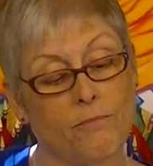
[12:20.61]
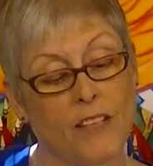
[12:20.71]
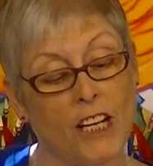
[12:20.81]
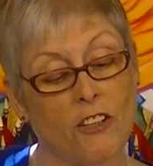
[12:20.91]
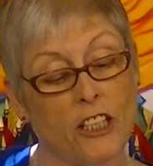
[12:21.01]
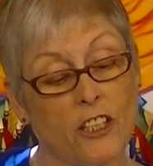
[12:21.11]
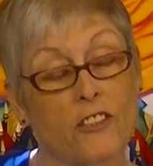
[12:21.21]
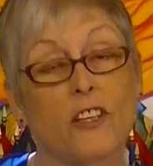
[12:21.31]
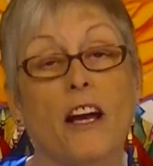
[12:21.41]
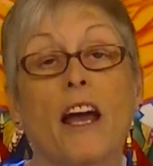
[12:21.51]
Now it
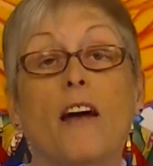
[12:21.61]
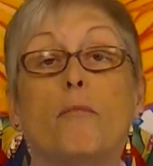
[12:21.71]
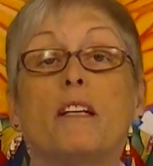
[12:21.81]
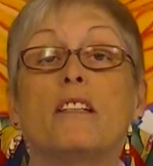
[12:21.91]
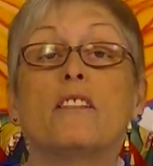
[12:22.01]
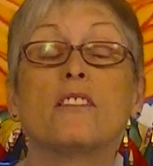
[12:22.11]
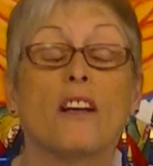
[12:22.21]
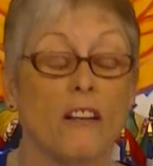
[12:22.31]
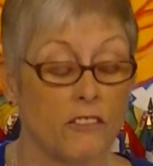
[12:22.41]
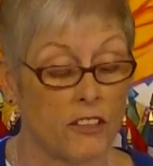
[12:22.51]
looks I have been
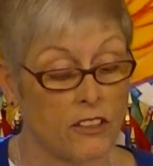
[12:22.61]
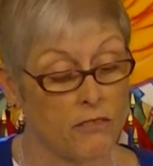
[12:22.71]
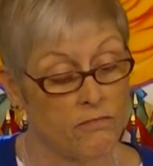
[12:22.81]
discovered.